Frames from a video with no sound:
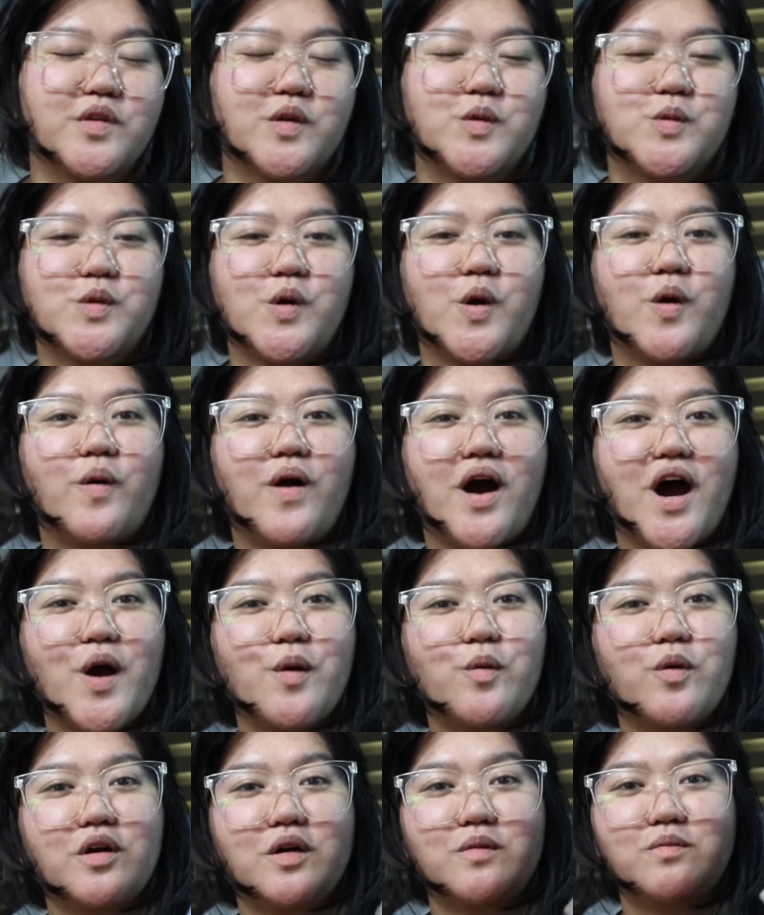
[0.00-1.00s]
So
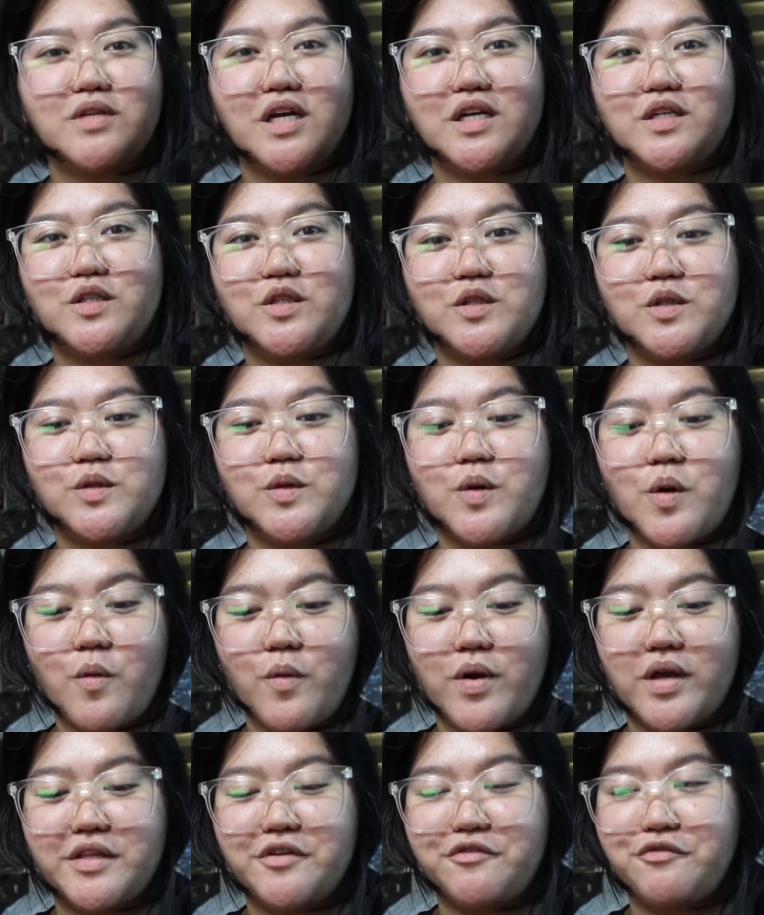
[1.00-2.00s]
I will update you
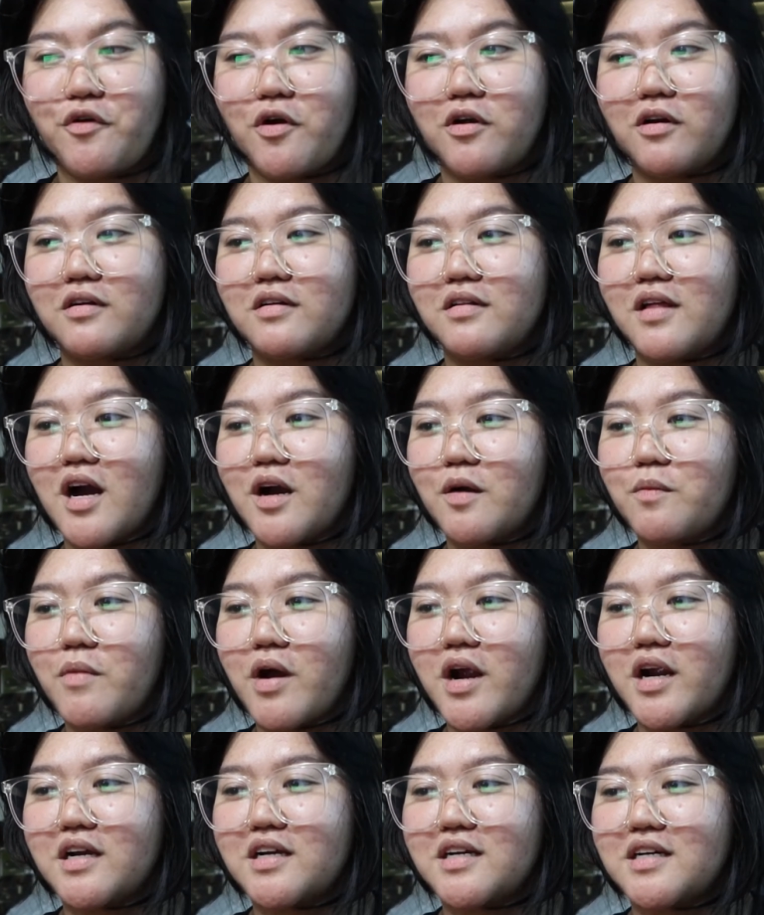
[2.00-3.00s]
when the 4 o'clock
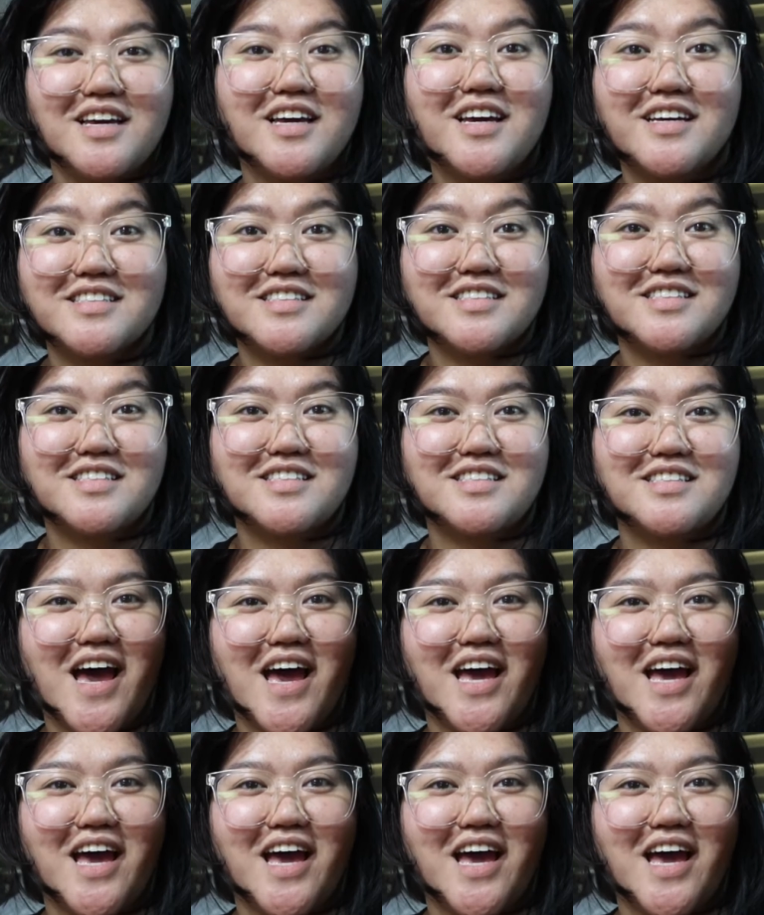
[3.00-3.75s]
mark hits,